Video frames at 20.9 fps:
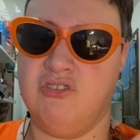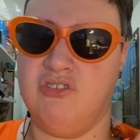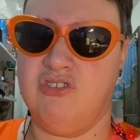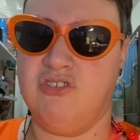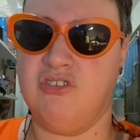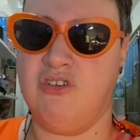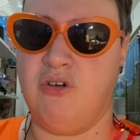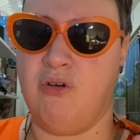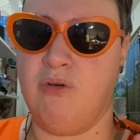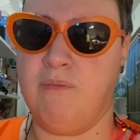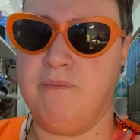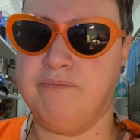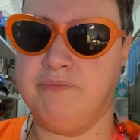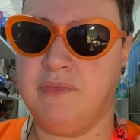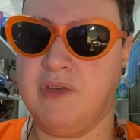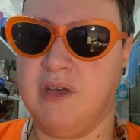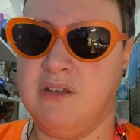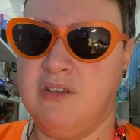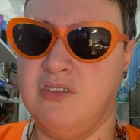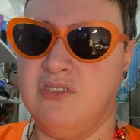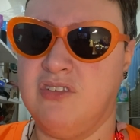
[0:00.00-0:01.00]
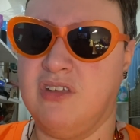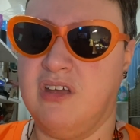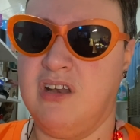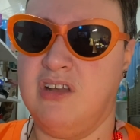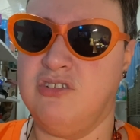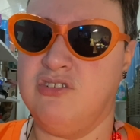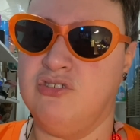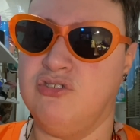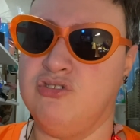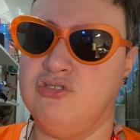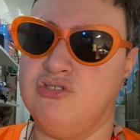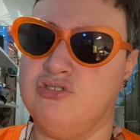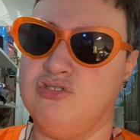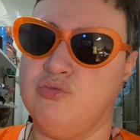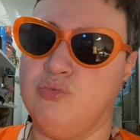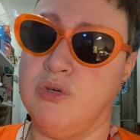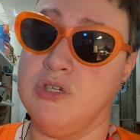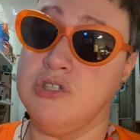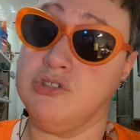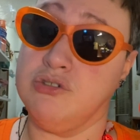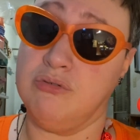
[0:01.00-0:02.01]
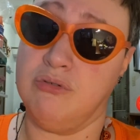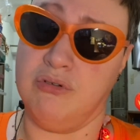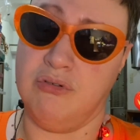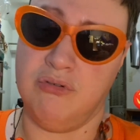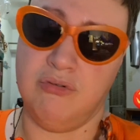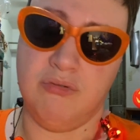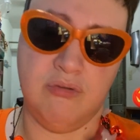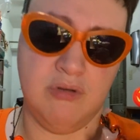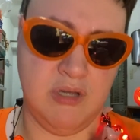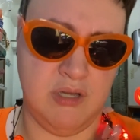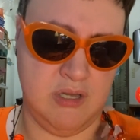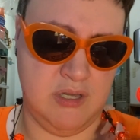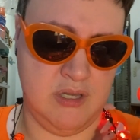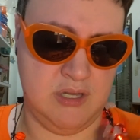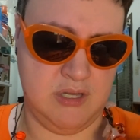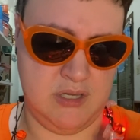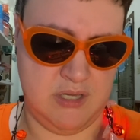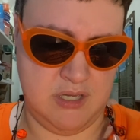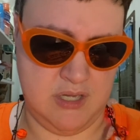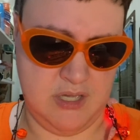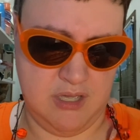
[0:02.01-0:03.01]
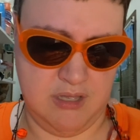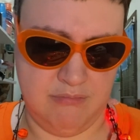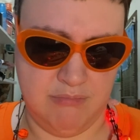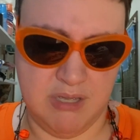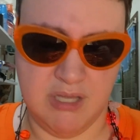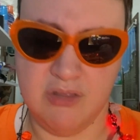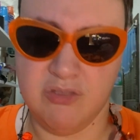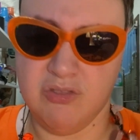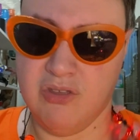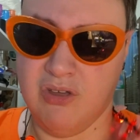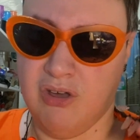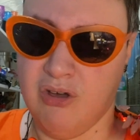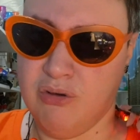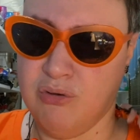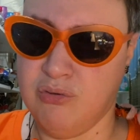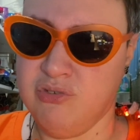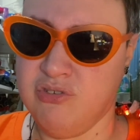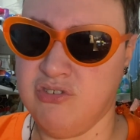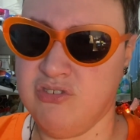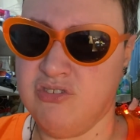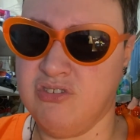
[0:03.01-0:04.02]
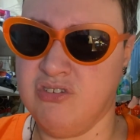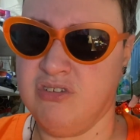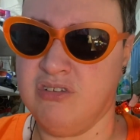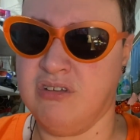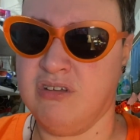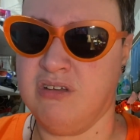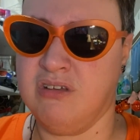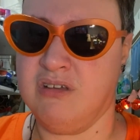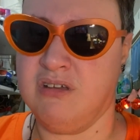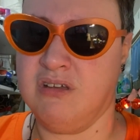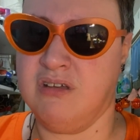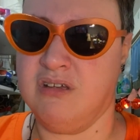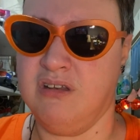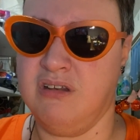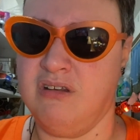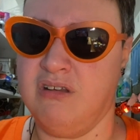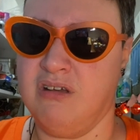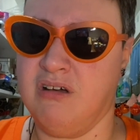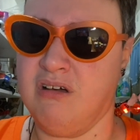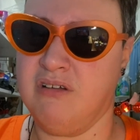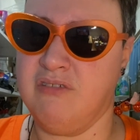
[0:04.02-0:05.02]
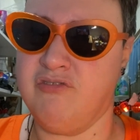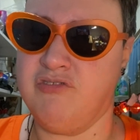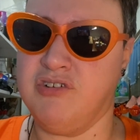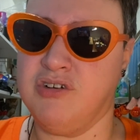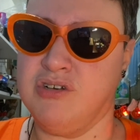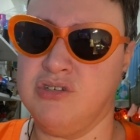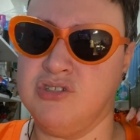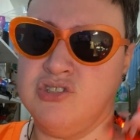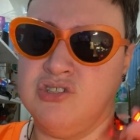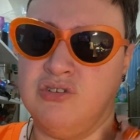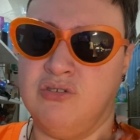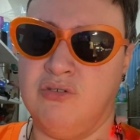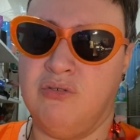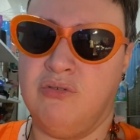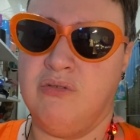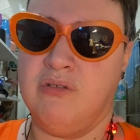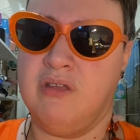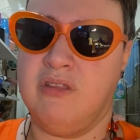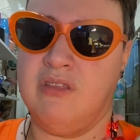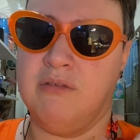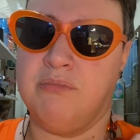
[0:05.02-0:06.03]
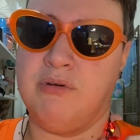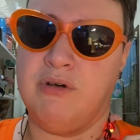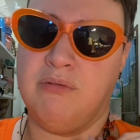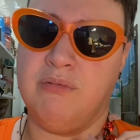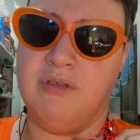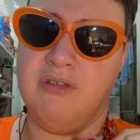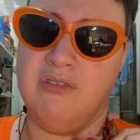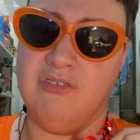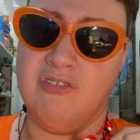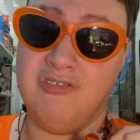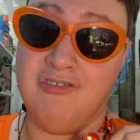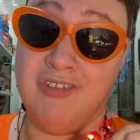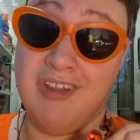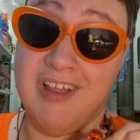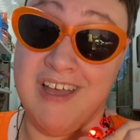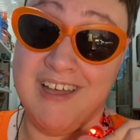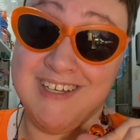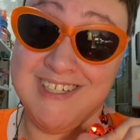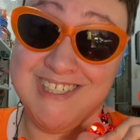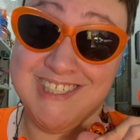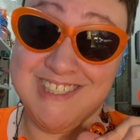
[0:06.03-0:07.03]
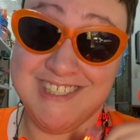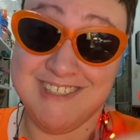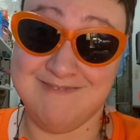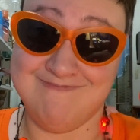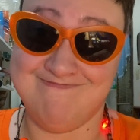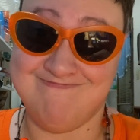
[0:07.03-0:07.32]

So I decided to switcheroo and make the ghost non-functional in the pumpkin's flesh.